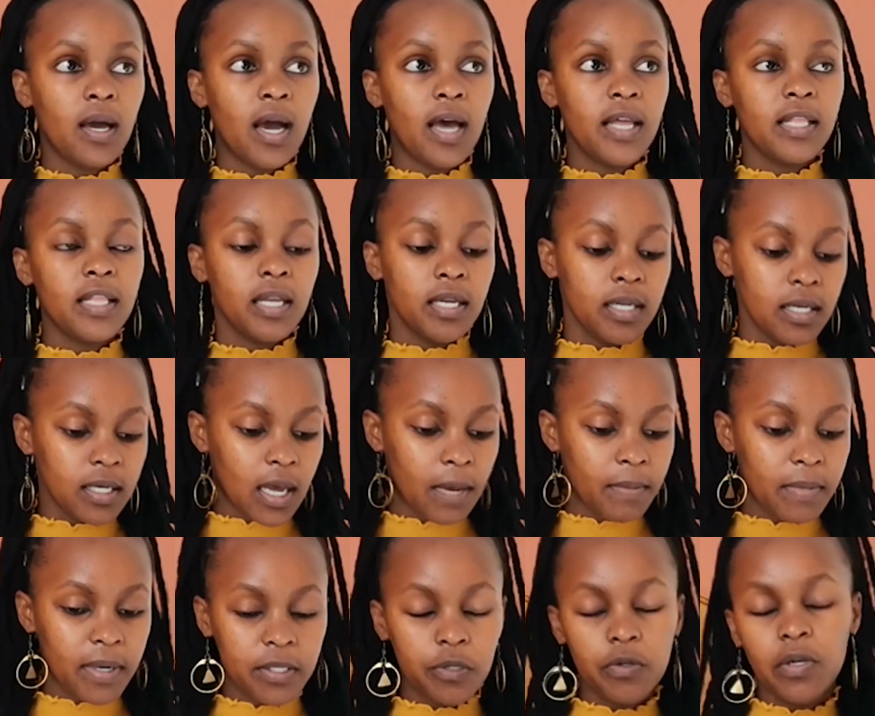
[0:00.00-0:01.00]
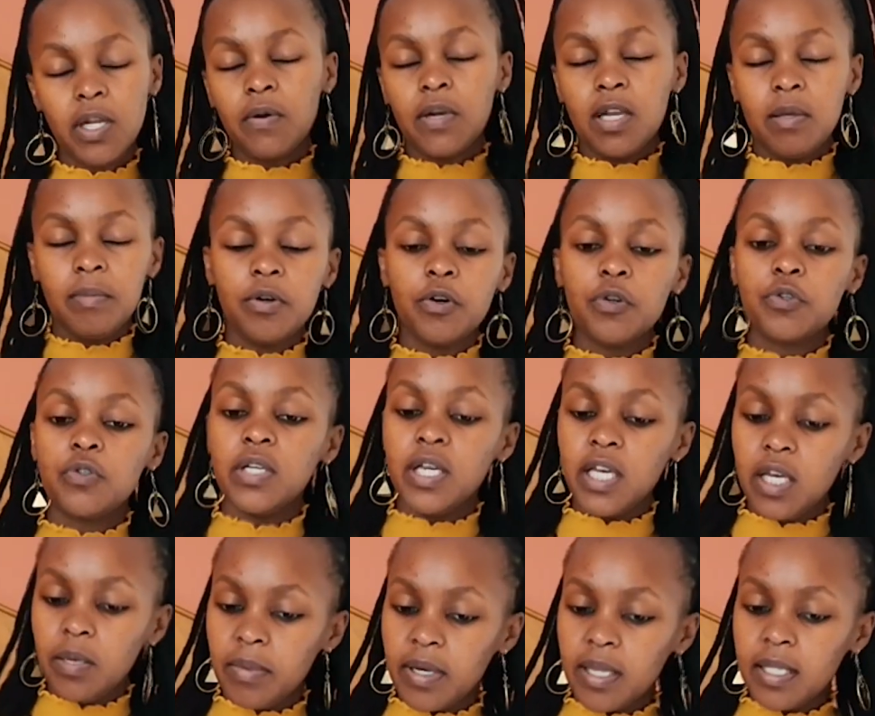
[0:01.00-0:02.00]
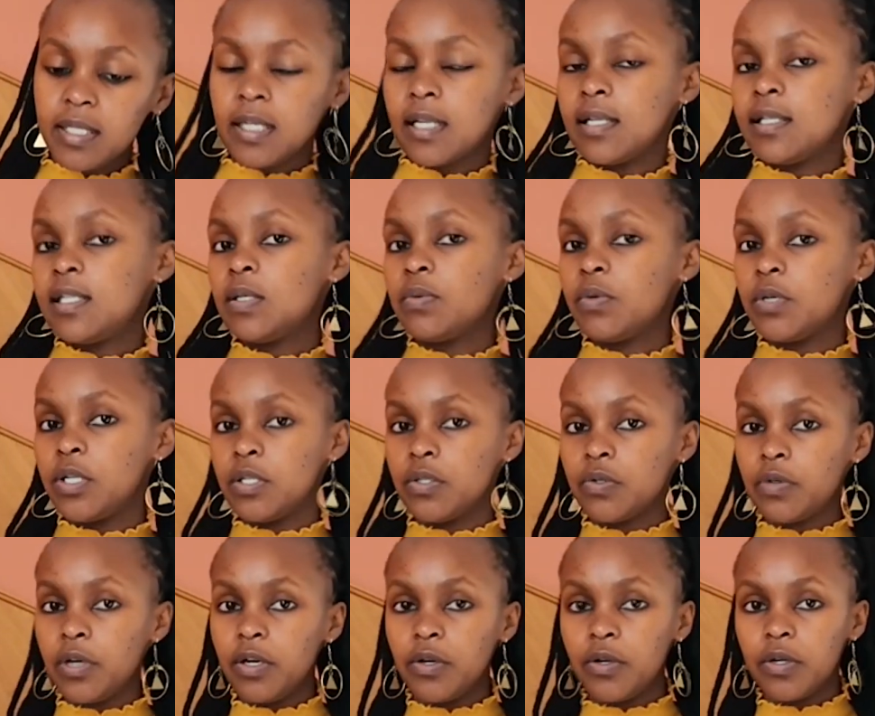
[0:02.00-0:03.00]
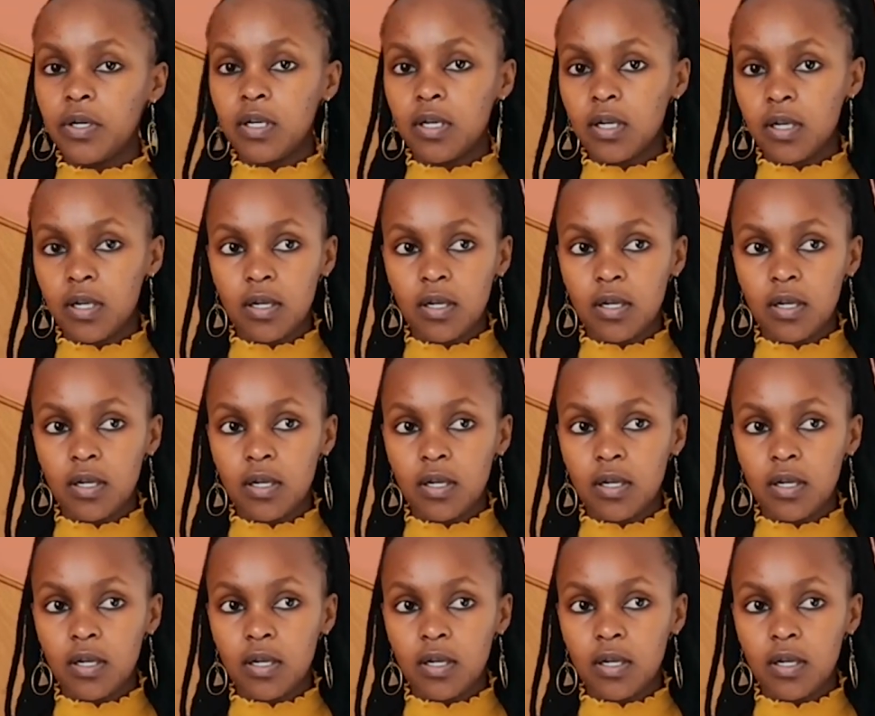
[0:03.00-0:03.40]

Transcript: And then I'm like, so now let me go to the emails and see what is going on.